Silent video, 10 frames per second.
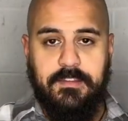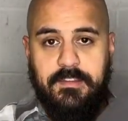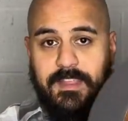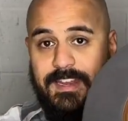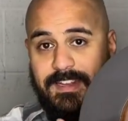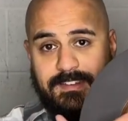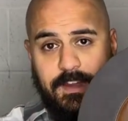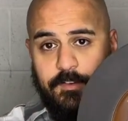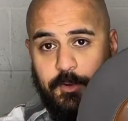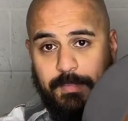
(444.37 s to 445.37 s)
that
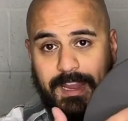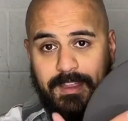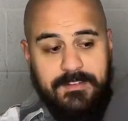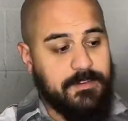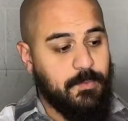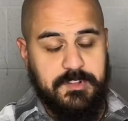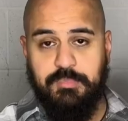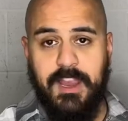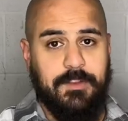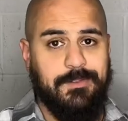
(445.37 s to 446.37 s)
interior band. One's
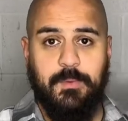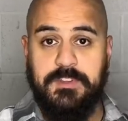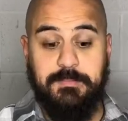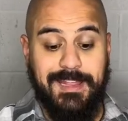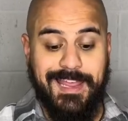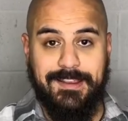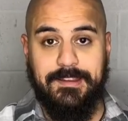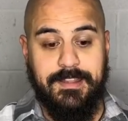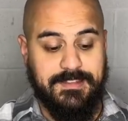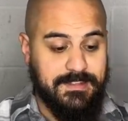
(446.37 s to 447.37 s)
brown, one's black, that's